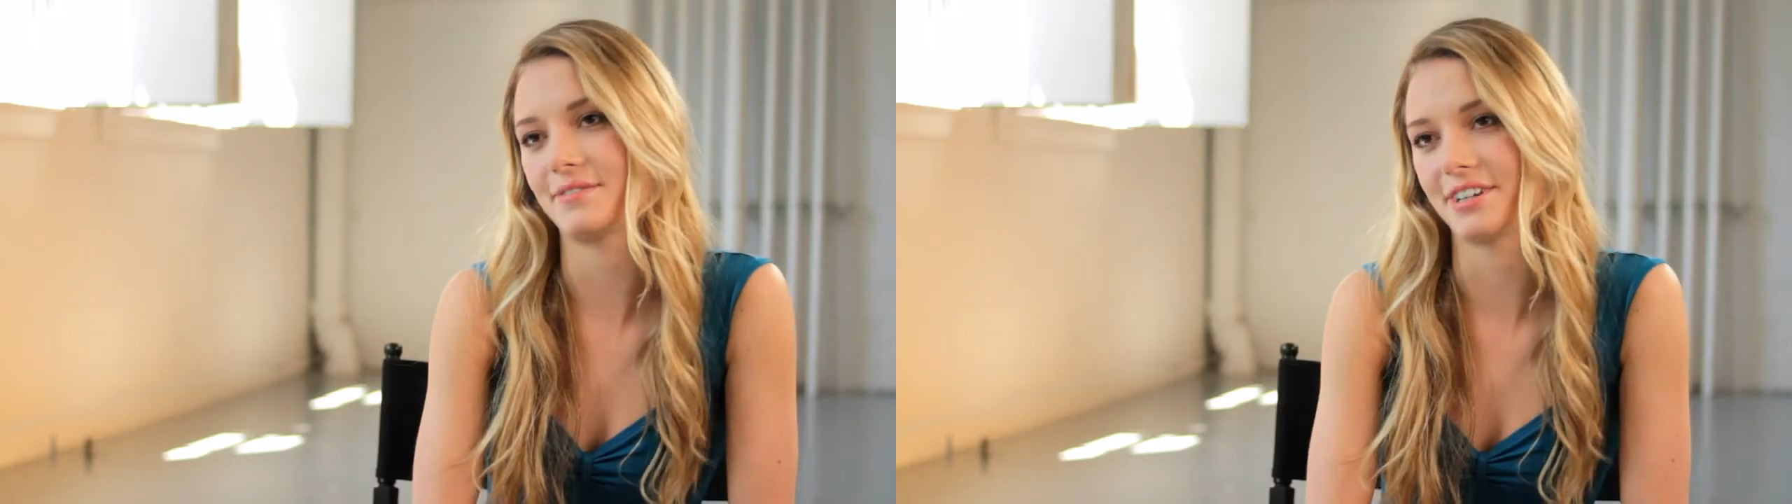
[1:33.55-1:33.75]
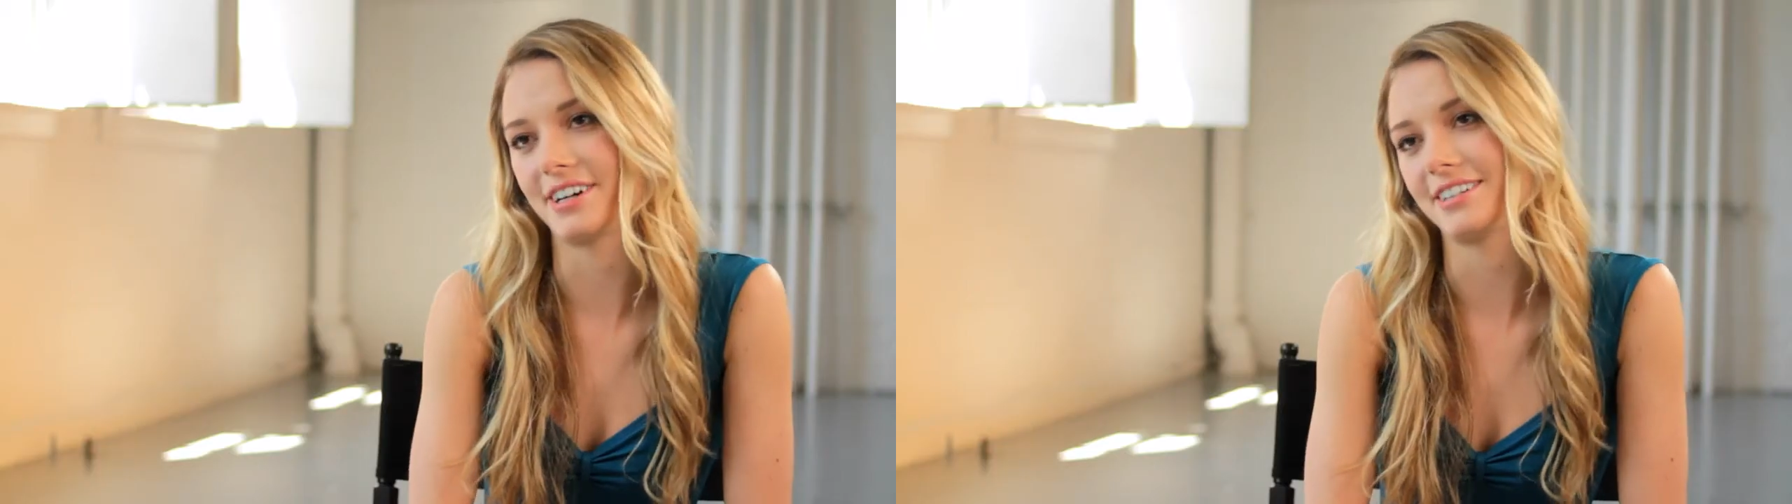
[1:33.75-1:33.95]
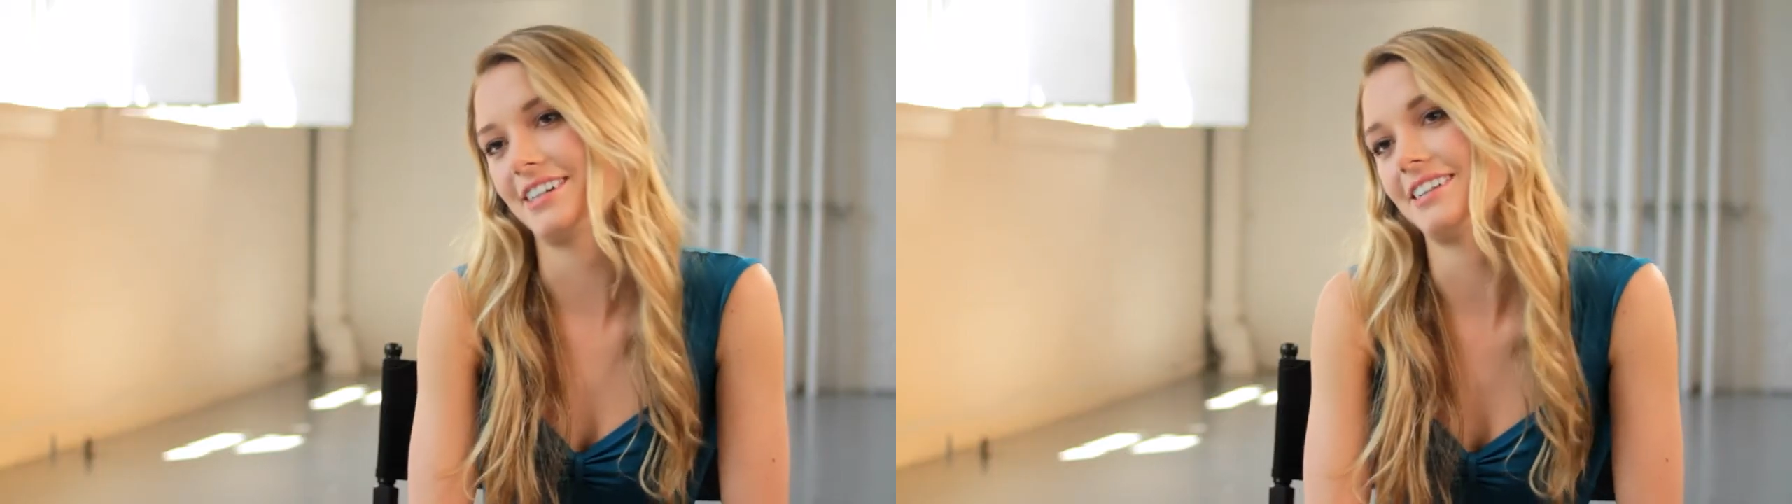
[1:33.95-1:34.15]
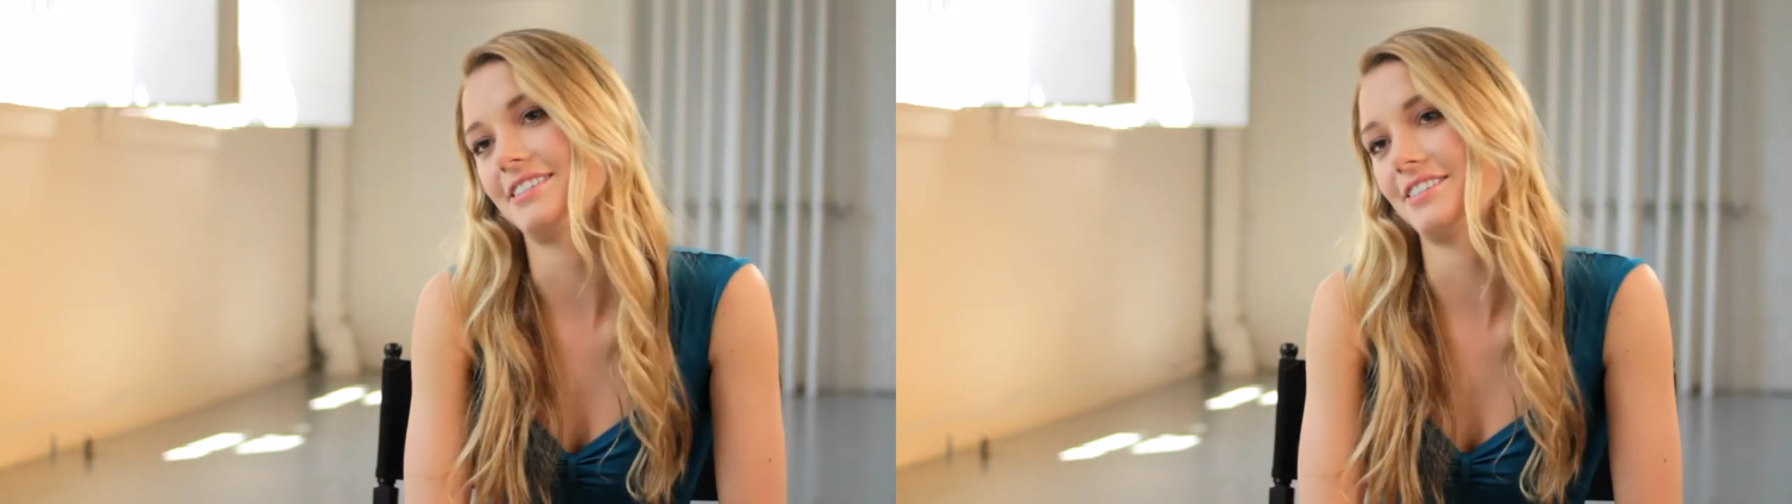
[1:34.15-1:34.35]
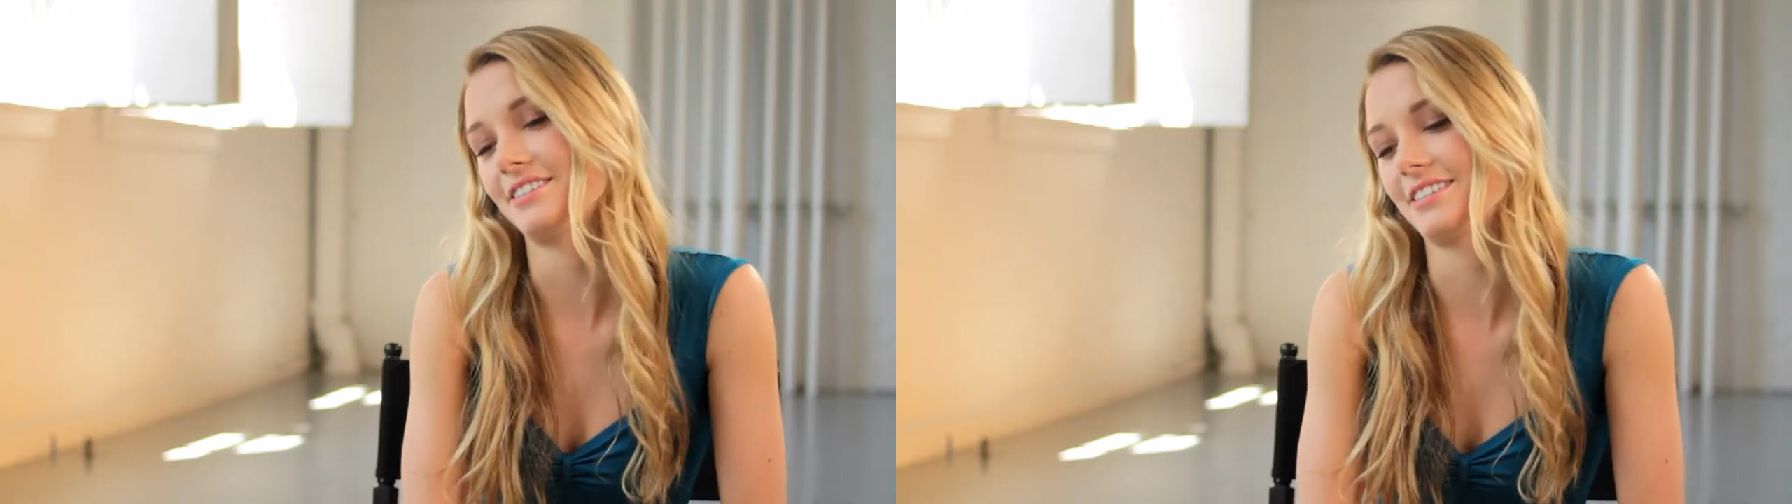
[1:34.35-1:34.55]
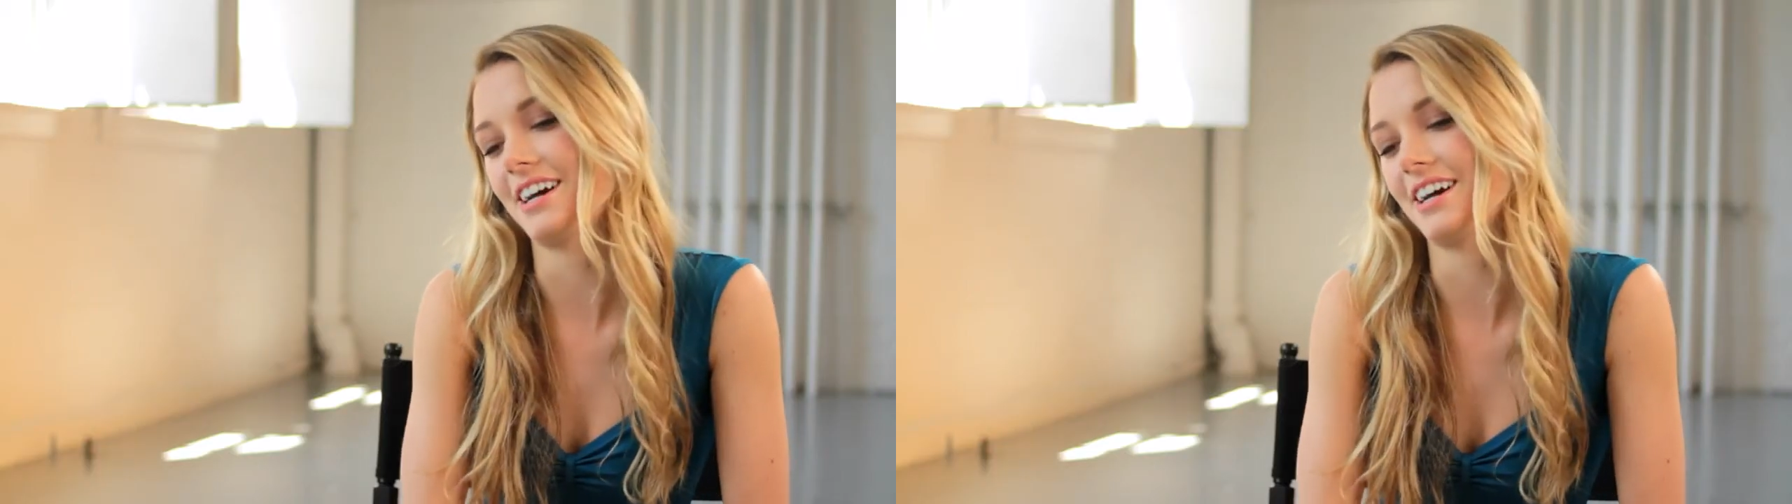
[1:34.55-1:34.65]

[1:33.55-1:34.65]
for young dancers,